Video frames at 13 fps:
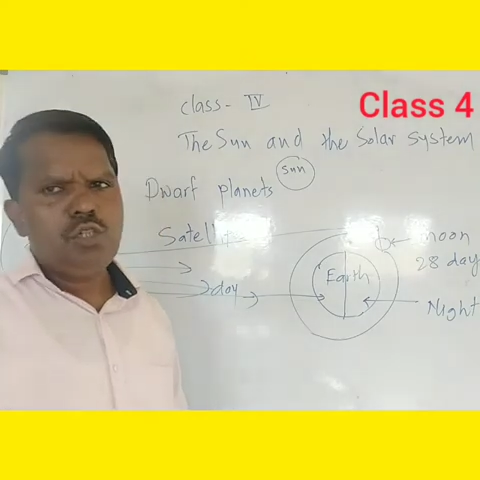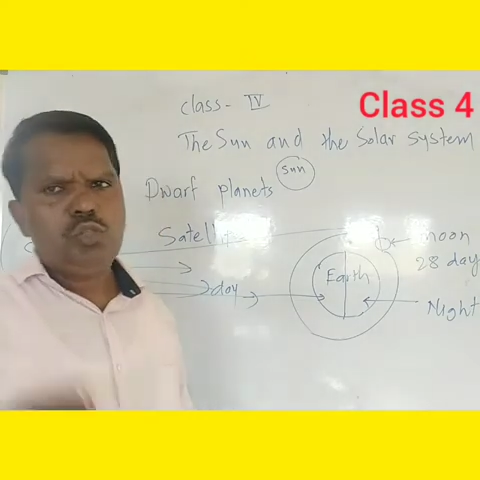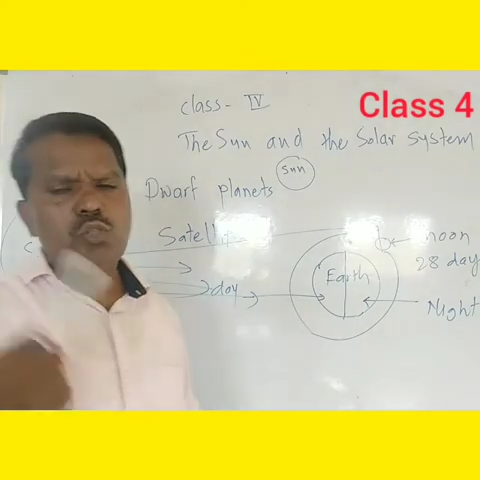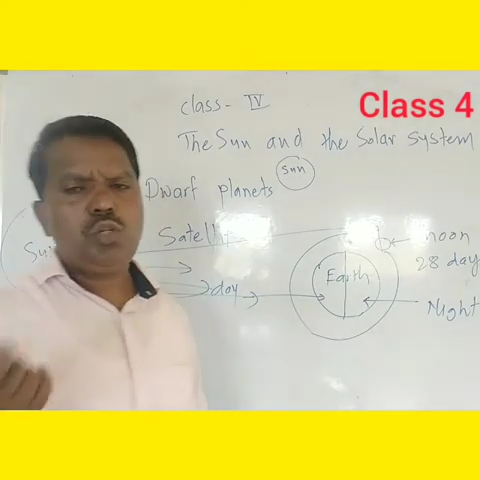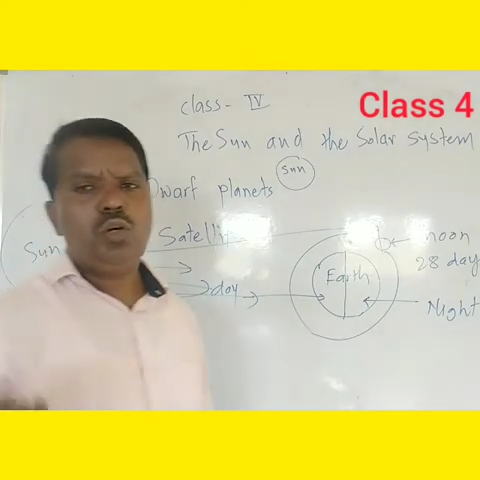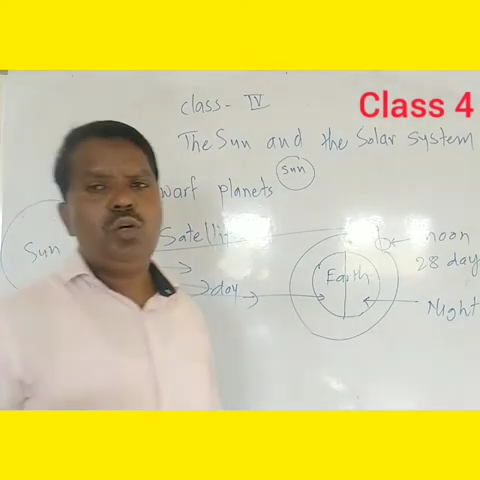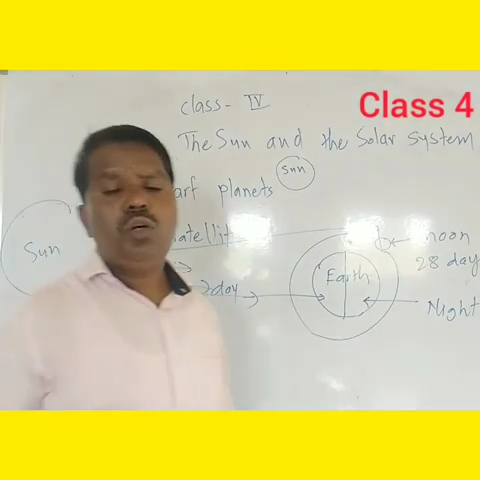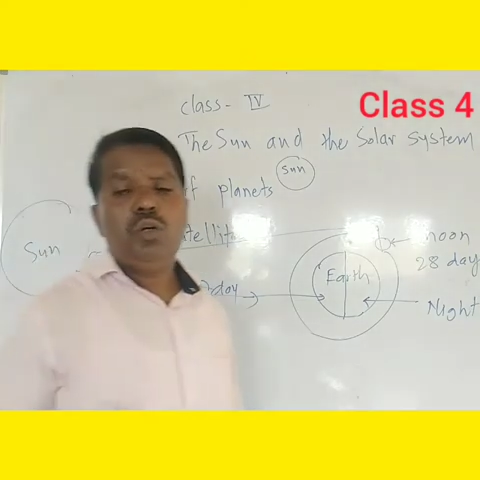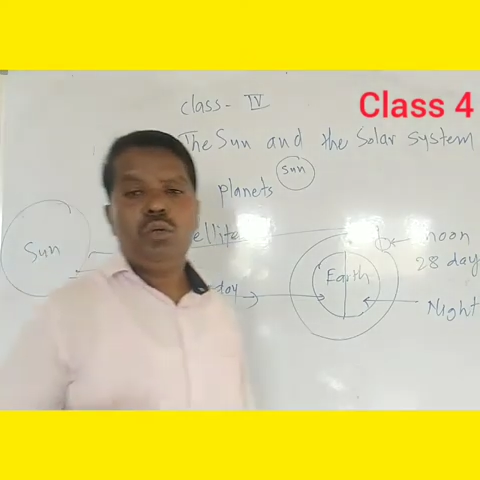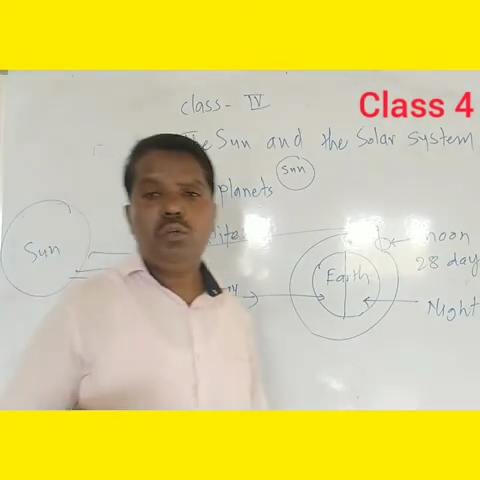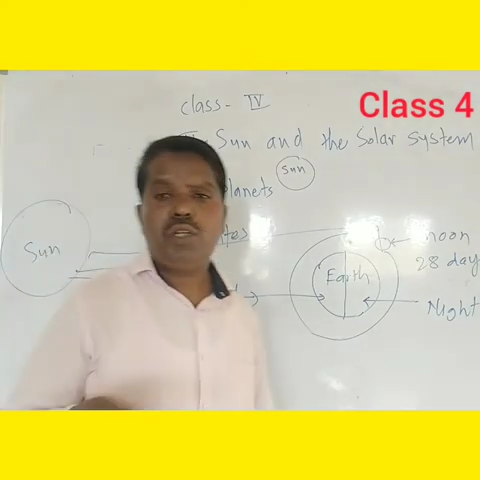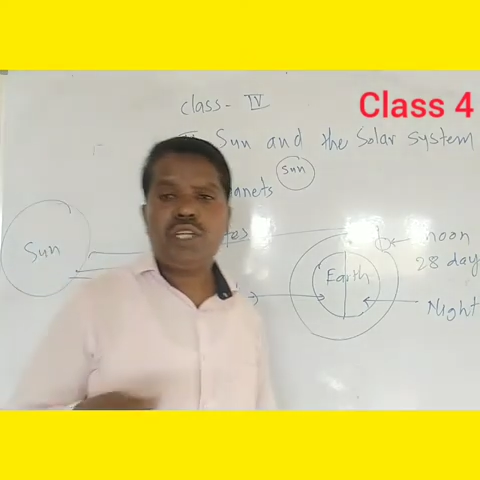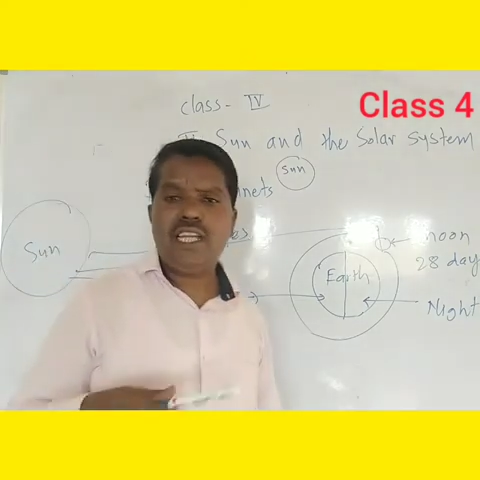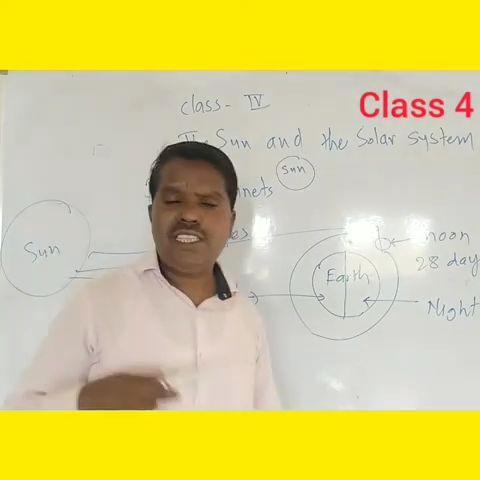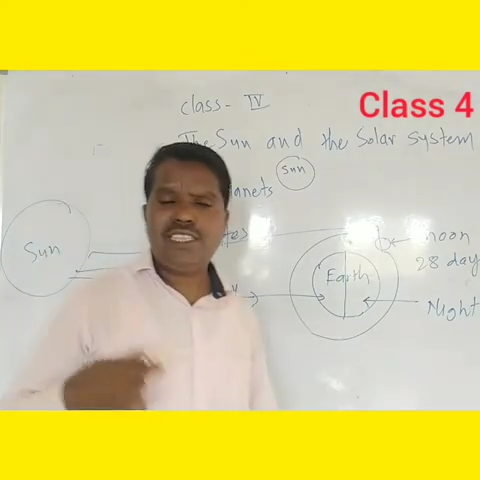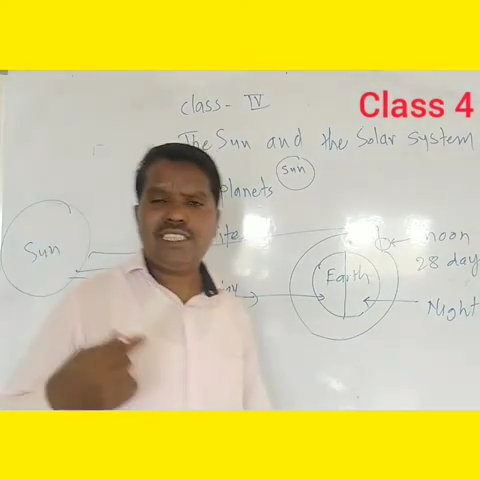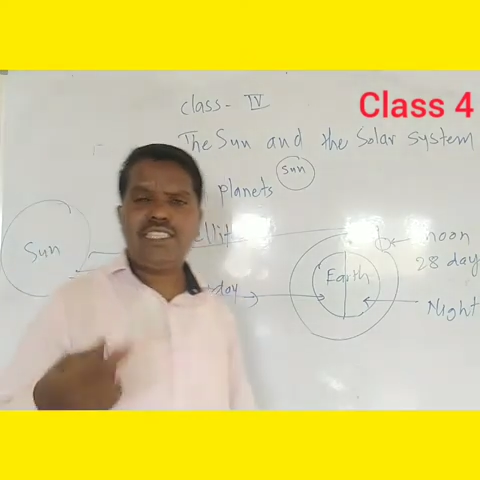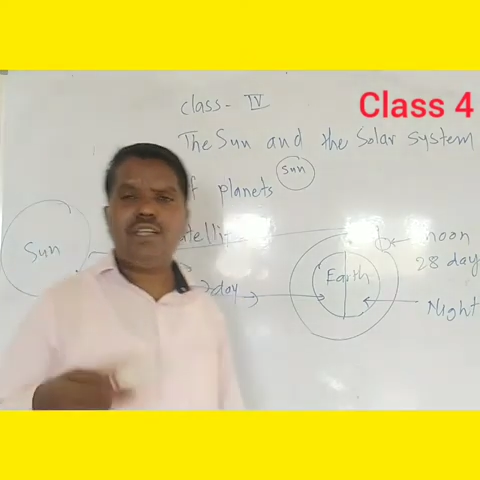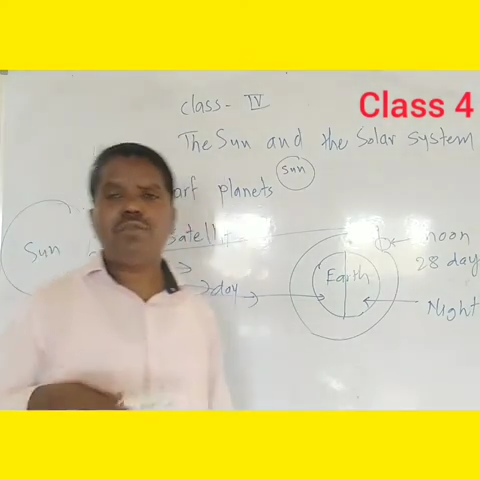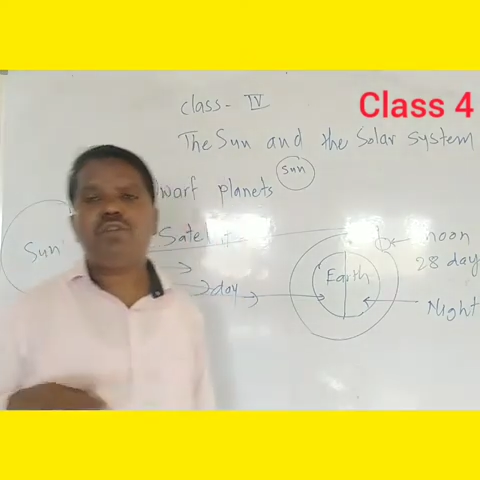So we can
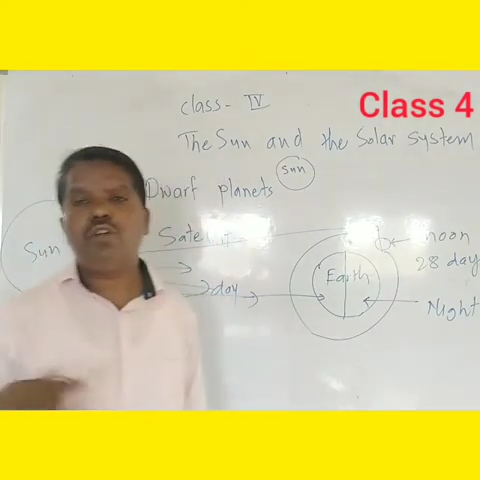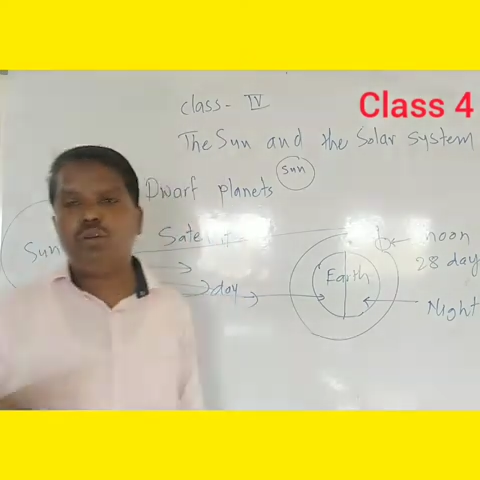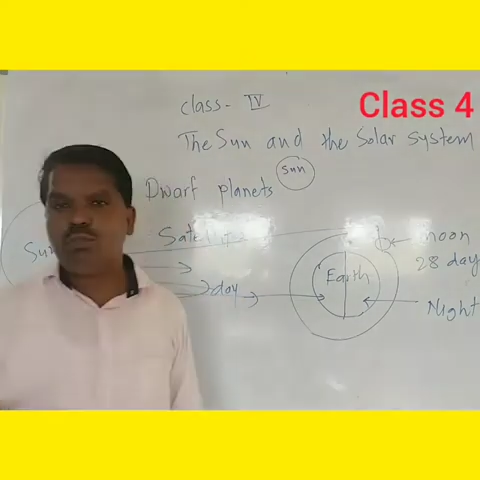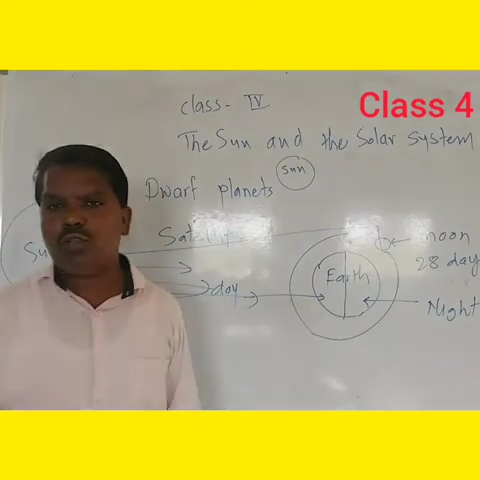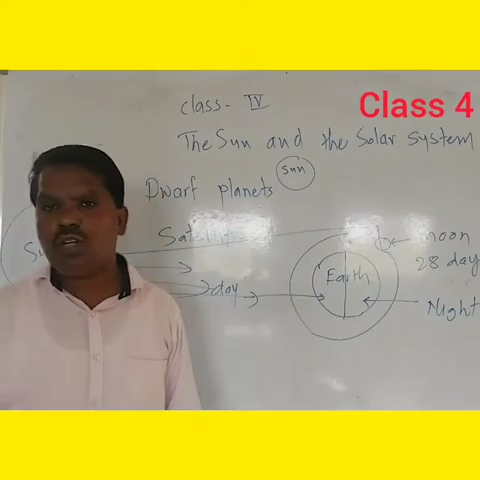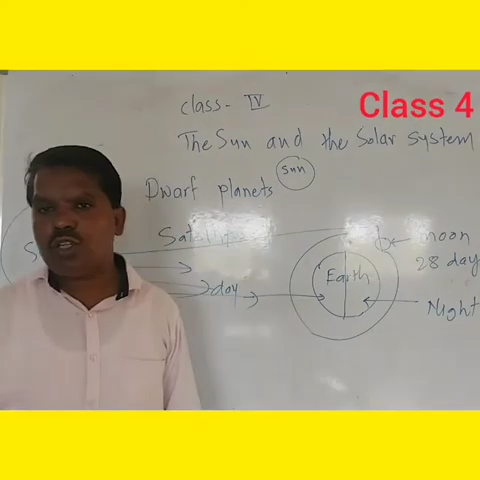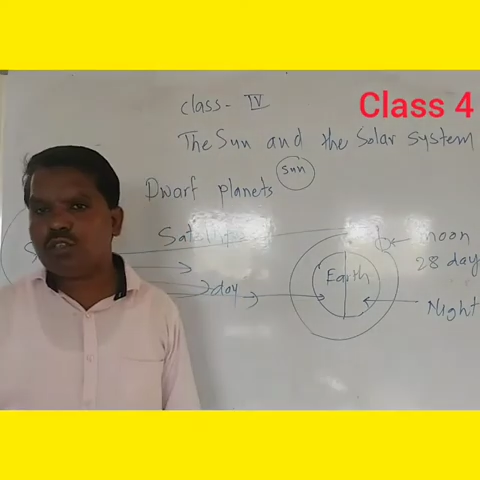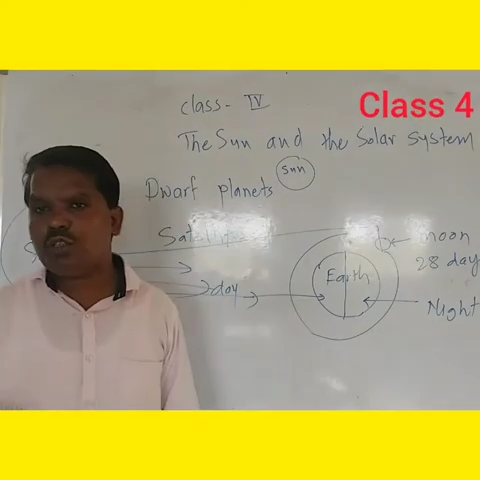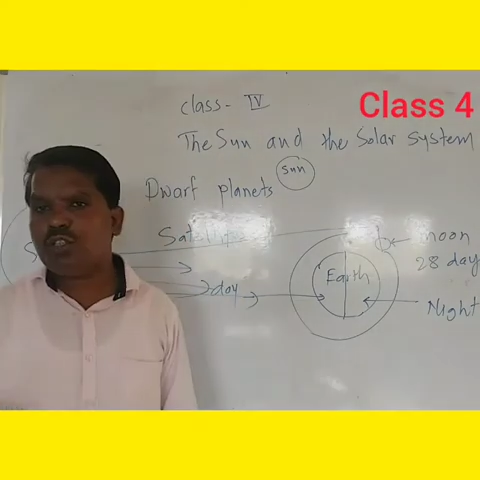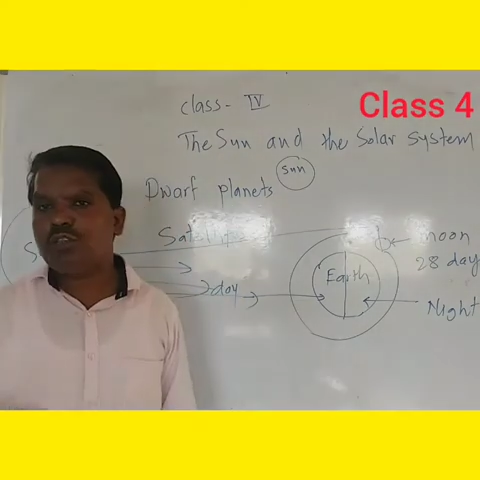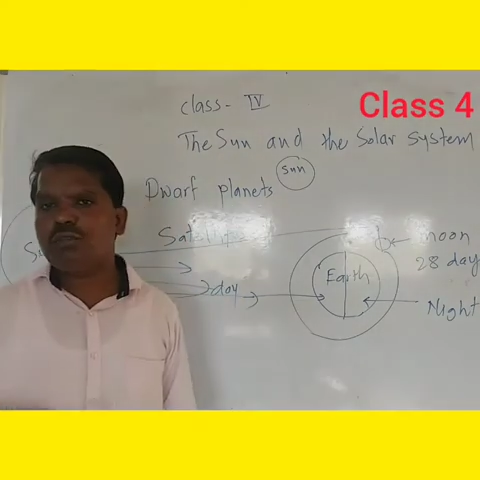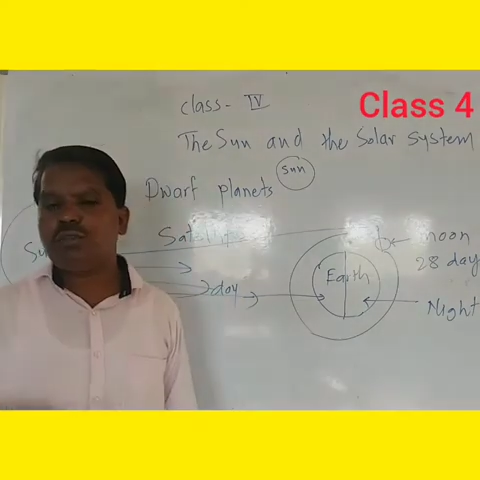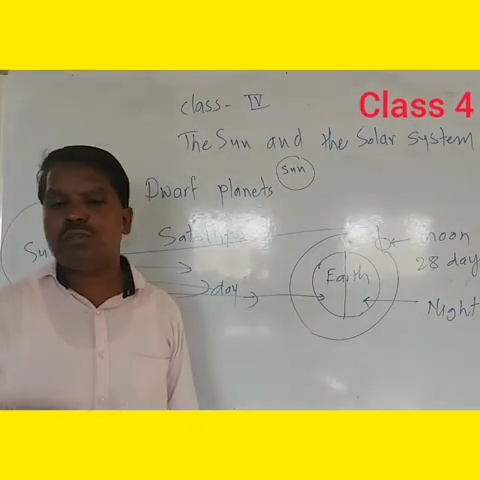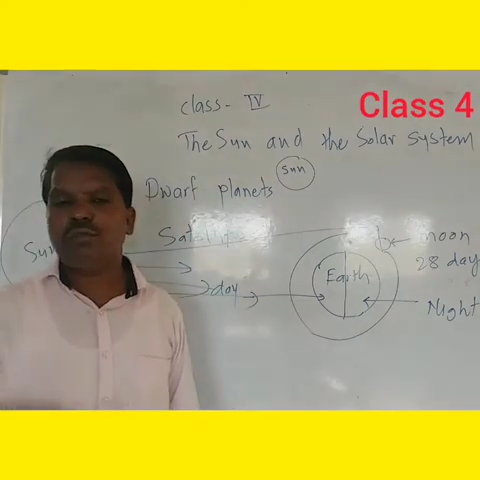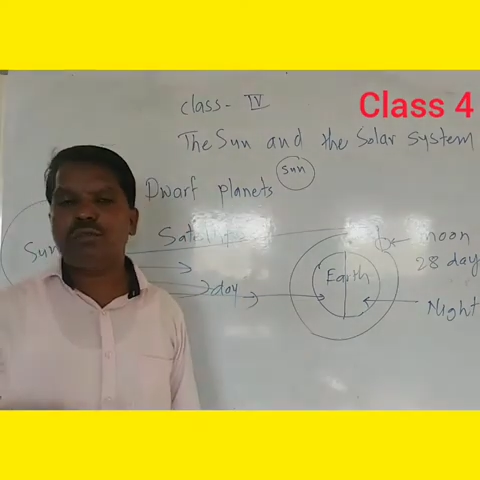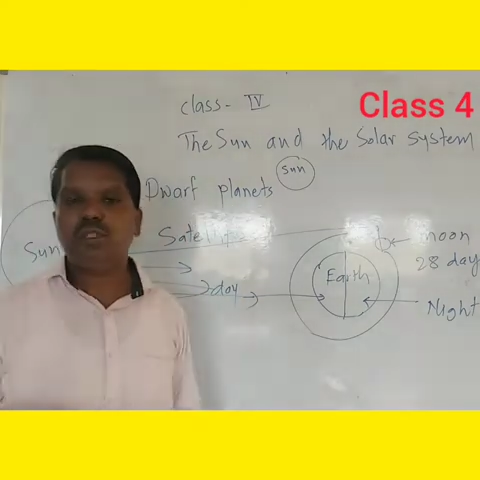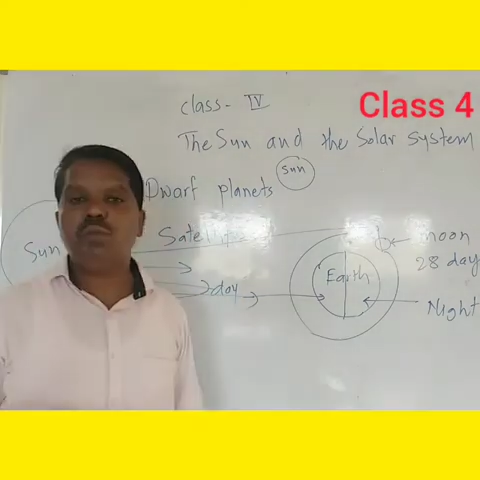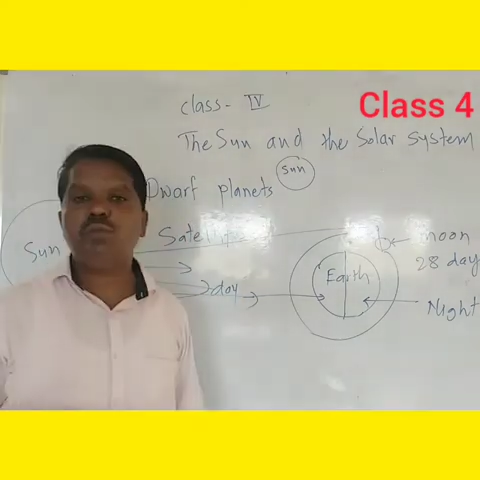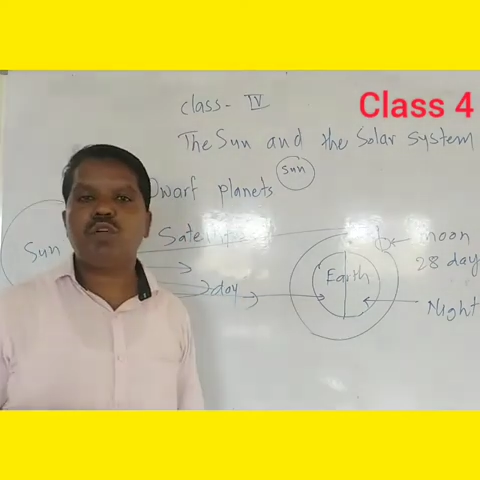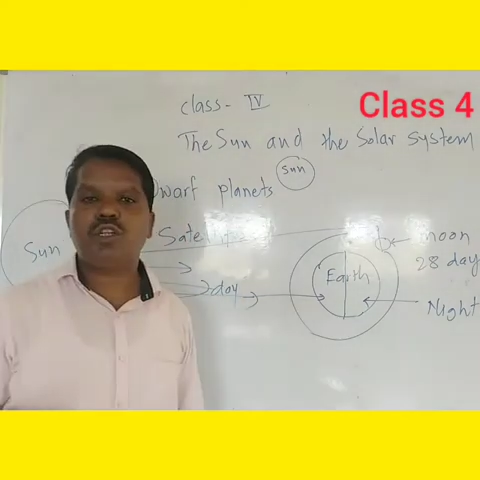see the full moon also,
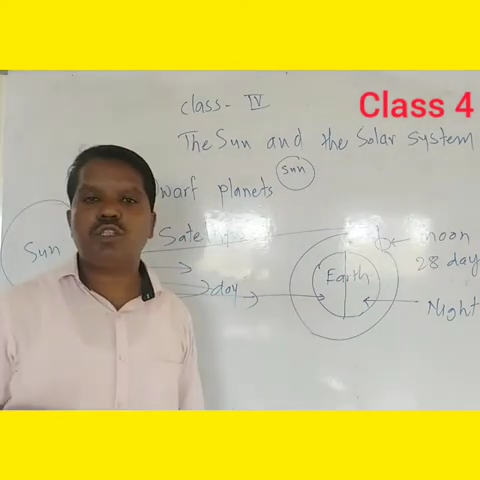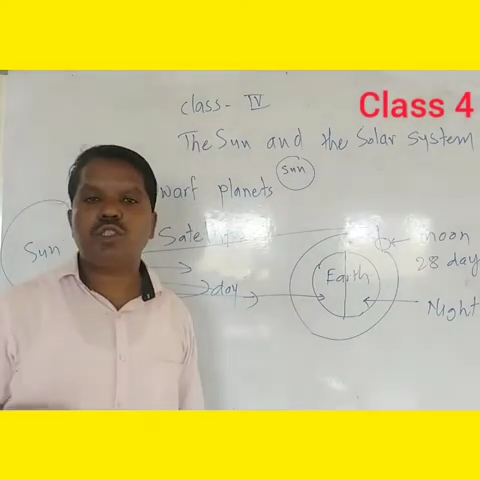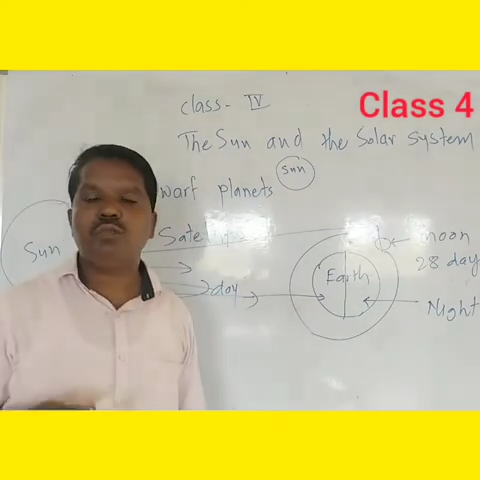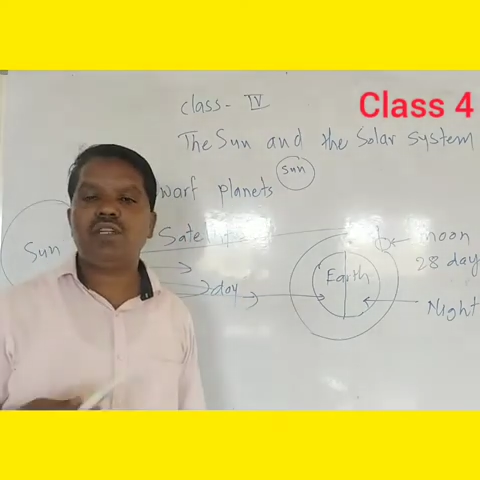new moon also.